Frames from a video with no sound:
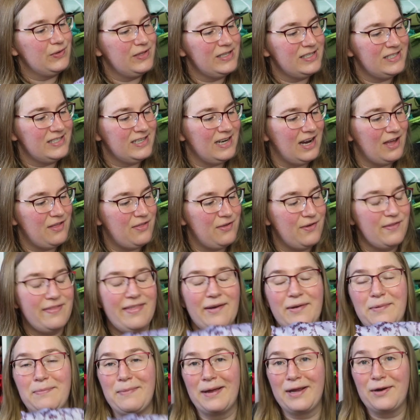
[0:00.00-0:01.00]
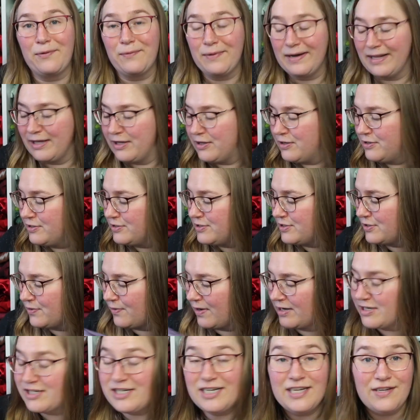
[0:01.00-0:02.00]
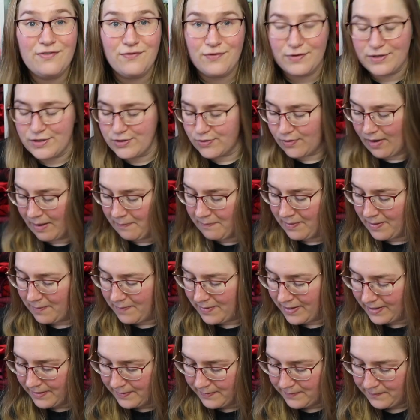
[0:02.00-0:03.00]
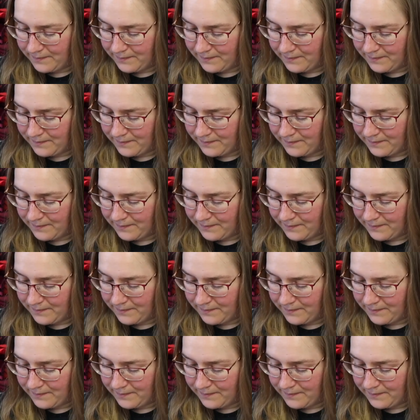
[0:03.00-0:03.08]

this and I thought that would make a really cute scrunchie for Scrap-Epic.